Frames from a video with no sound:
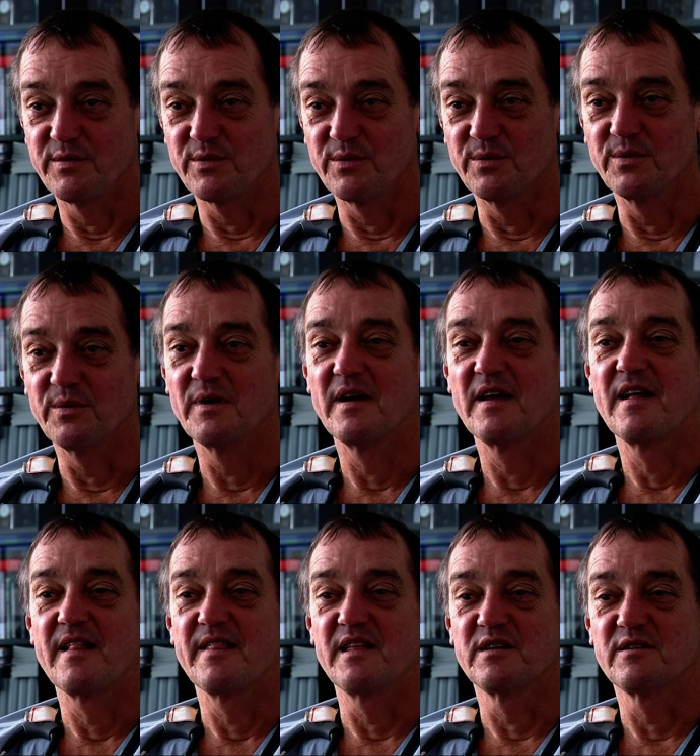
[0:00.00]
few,
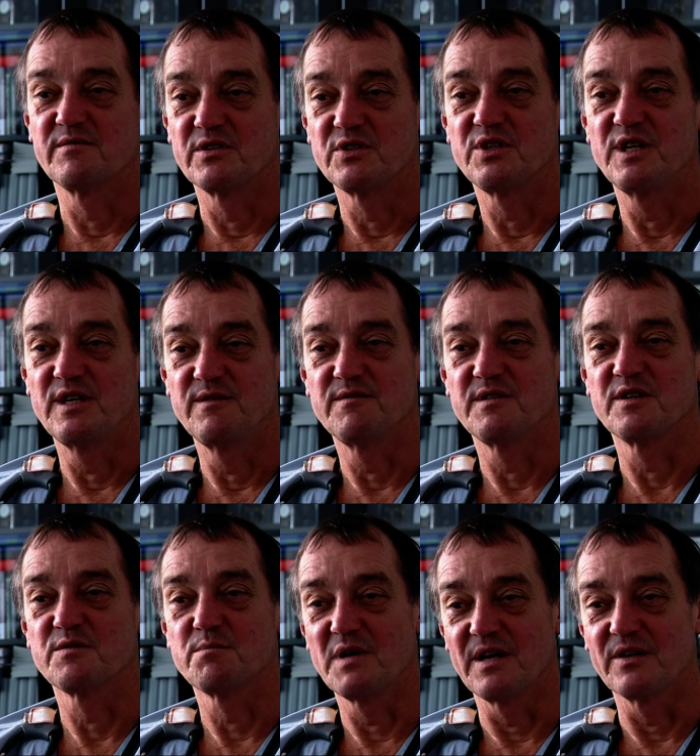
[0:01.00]
that have achieved
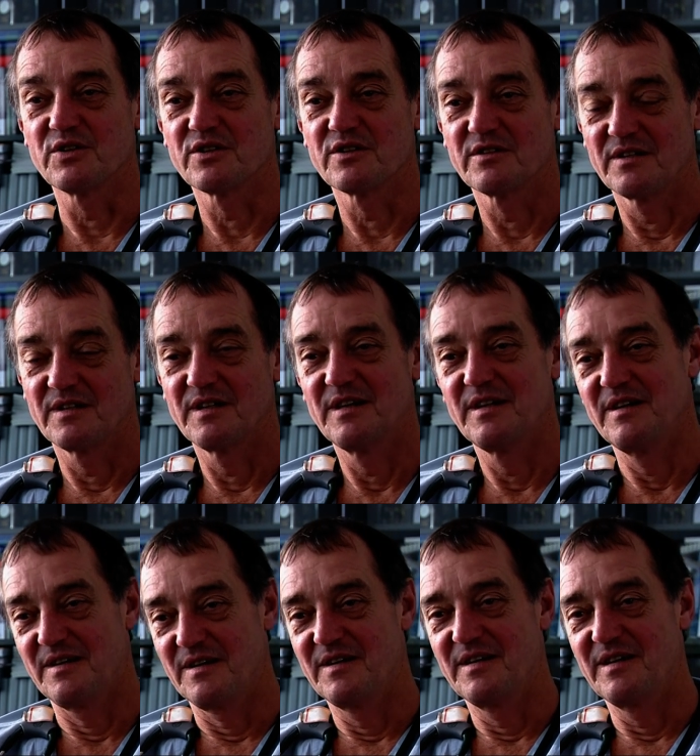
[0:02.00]
as much
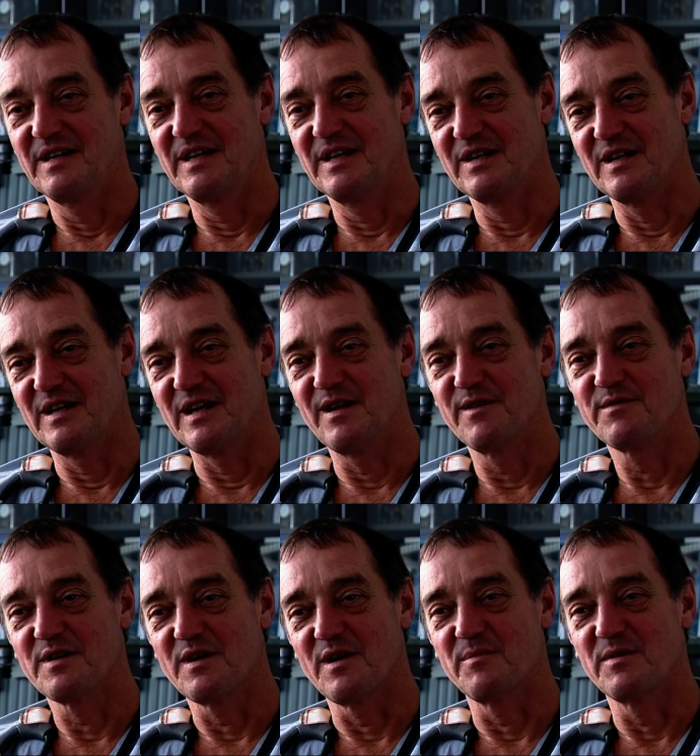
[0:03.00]
in a
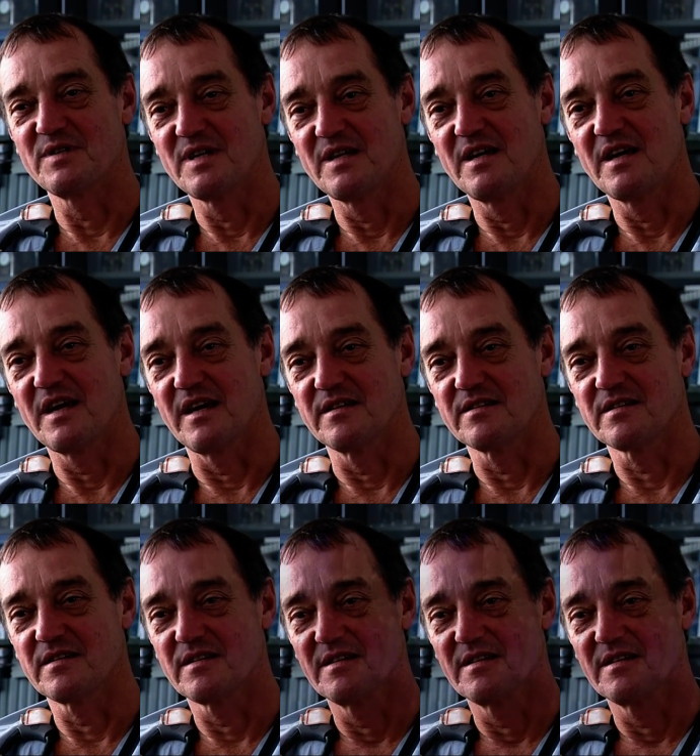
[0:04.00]
lifetime as he has.